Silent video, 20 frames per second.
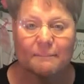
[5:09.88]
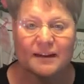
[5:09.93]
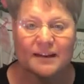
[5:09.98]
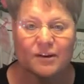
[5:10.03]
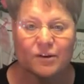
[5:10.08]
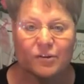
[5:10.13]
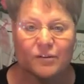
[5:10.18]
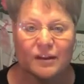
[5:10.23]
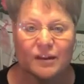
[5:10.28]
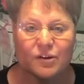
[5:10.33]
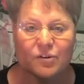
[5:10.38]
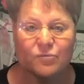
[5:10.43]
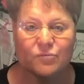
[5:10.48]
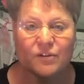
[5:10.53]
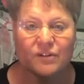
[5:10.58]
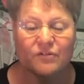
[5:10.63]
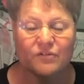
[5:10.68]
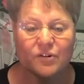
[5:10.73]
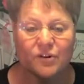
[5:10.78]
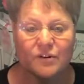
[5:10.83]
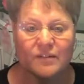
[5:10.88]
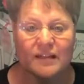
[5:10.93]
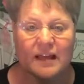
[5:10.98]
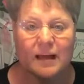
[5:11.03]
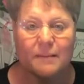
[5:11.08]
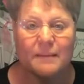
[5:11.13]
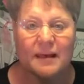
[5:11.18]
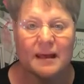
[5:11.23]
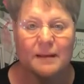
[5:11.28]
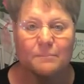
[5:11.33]
me know that you've referred
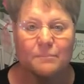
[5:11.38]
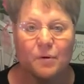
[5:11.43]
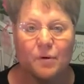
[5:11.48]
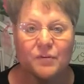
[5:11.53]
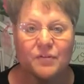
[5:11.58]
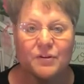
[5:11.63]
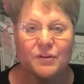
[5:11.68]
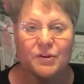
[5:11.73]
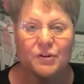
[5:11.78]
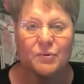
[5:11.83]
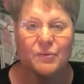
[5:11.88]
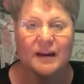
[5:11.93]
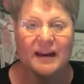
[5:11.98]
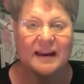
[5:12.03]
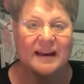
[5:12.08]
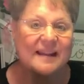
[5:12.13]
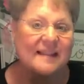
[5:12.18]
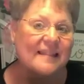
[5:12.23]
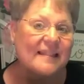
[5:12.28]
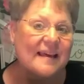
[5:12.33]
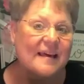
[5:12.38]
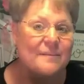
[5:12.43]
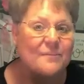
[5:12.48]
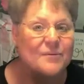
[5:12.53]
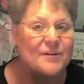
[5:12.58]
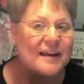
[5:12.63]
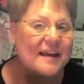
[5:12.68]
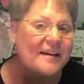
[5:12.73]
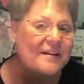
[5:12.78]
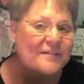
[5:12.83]
them, and both you and them
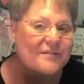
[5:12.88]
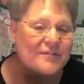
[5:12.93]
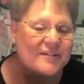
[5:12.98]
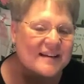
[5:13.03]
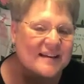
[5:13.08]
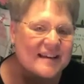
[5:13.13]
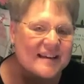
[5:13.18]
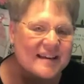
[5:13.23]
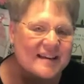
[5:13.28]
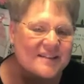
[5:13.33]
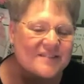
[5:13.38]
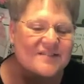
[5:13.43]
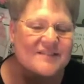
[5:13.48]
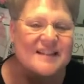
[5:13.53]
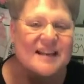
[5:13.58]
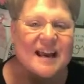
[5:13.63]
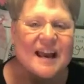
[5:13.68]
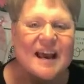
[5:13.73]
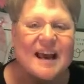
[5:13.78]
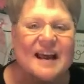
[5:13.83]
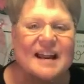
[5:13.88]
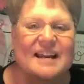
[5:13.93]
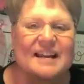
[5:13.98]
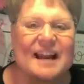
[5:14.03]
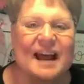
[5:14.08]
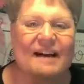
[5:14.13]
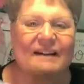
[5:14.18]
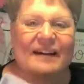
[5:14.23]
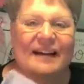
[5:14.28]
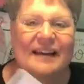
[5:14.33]
will get a free gift.
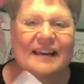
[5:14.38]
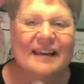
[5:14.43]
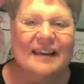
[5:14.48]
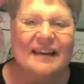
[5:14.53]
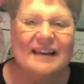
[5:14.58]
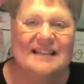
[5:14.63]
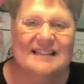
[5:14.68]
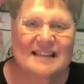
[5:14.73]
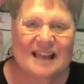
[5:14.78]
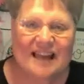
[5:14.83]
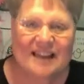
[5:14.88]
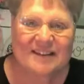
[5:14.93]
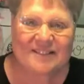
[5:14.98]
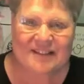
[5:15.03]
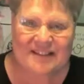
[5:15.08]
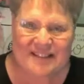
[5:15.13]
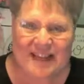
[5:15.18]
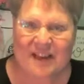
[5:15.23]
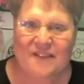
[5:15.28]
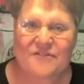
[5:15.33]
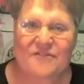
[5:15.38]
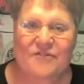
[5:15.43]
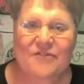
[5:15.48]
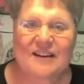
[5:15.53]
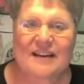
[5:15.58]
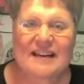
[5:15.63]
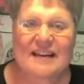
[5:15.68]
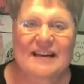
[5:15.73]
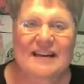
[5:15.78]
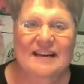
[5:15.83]
Now, I can't tell you what that
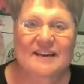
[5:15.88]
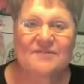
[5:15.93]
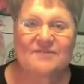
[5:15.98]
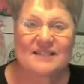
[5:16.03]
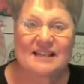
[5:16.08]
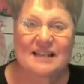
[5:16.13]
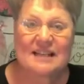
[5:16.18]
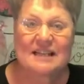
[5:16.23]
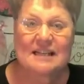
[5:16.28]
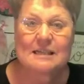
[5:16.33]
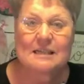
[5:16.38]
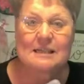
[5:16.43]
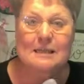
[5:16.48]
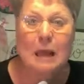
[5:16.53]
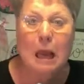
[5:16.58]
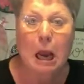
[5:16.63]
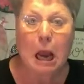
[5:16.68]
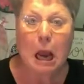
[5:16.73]
free gift is,